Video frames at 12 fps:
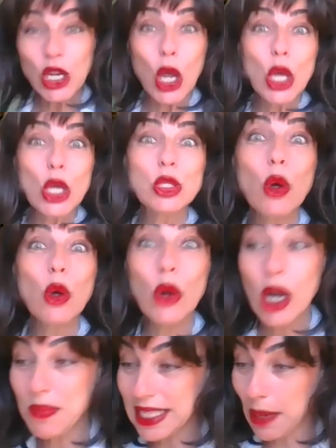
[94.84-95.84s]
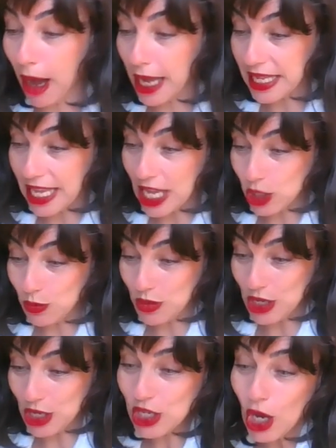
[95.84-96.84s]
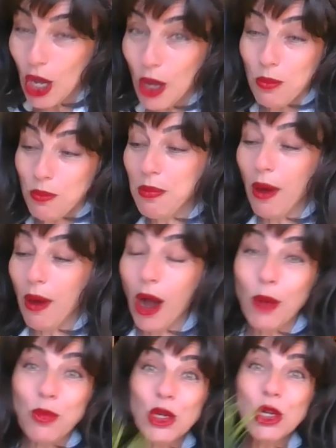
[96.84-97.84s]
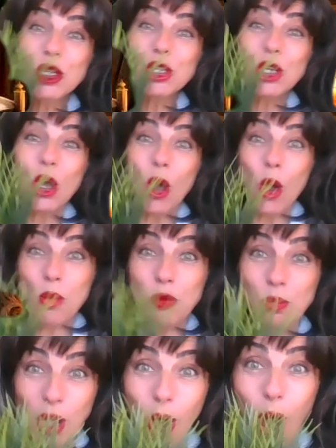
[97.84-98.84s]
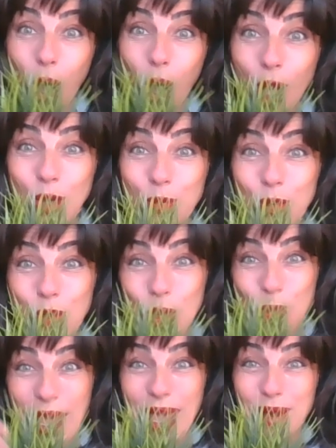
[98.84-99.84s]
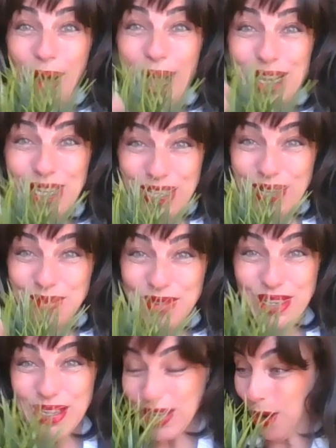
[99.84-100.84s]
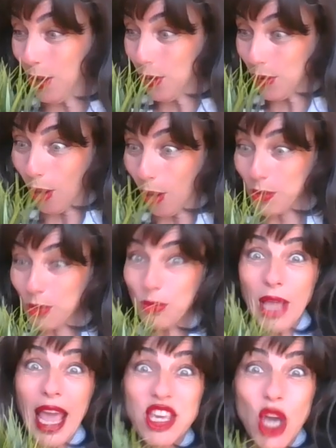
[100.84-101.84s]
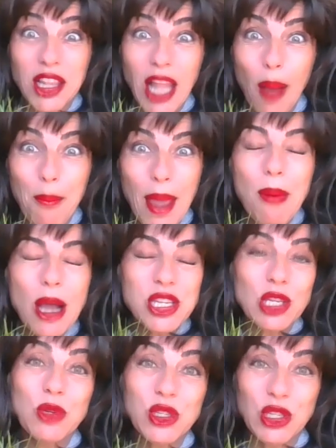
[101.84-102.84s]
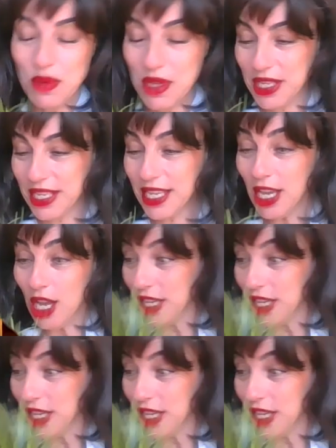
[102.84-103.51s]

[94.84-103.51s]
Then, after a while, she saw that it started to grow even more. The woman was very excited,